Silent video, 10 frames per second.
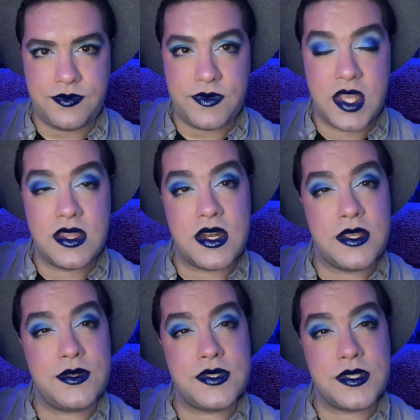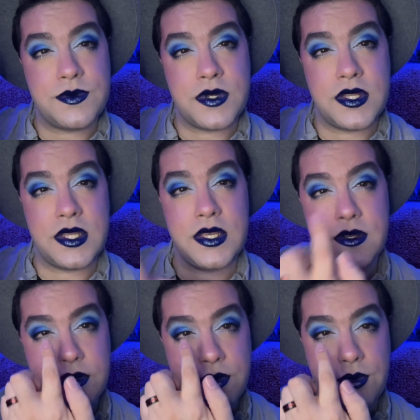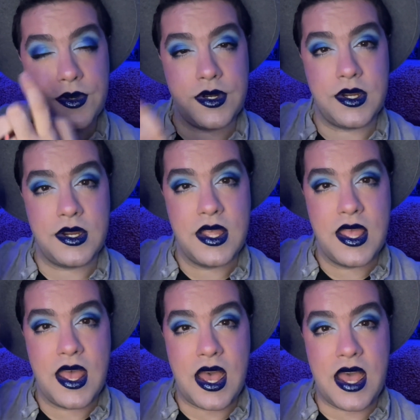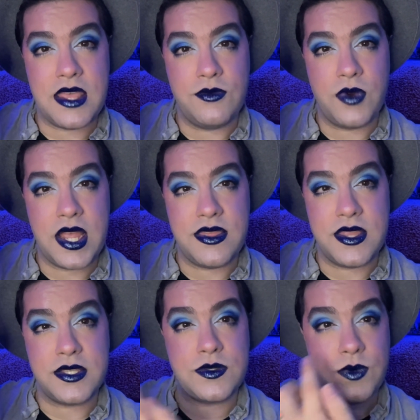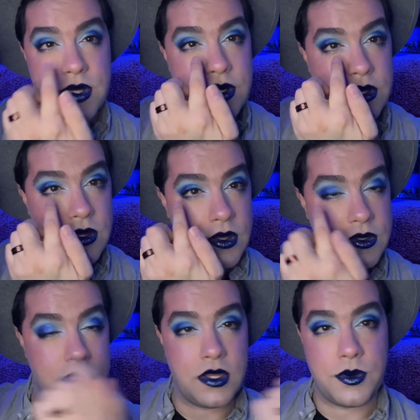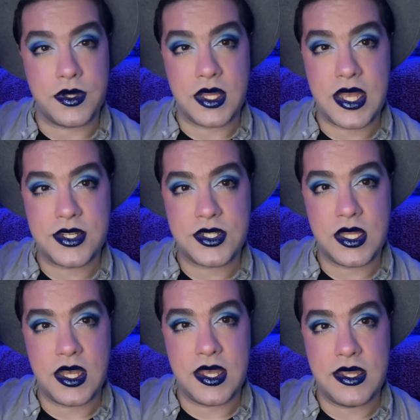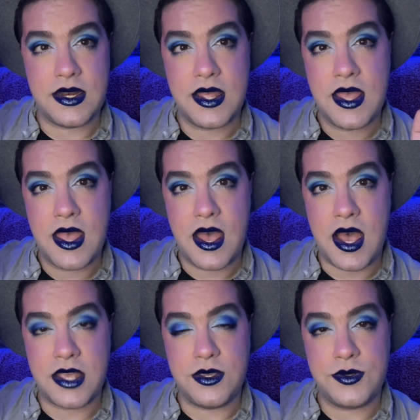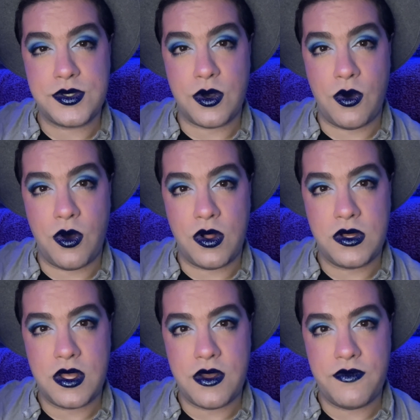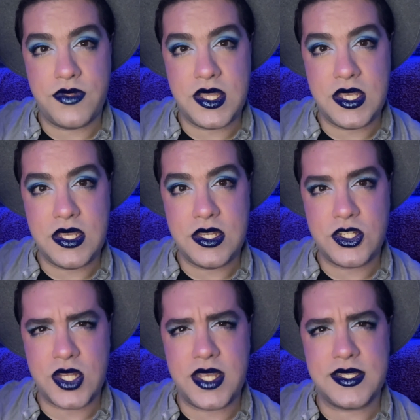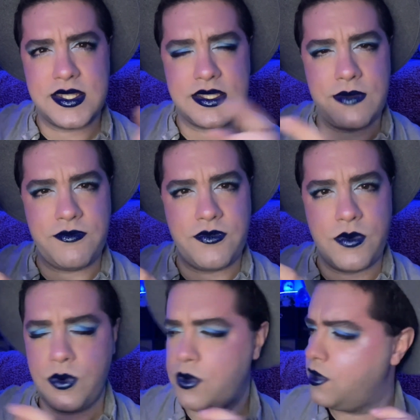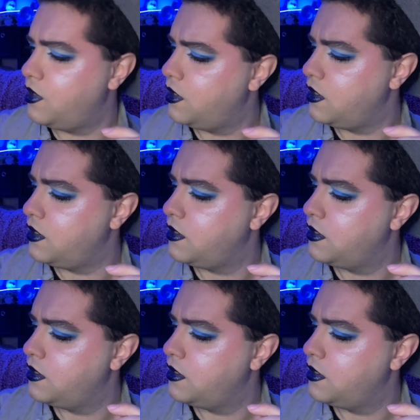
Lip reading: and then I used this one on the inner corner. I ran this one along the lower lash line. I used all of the shades except for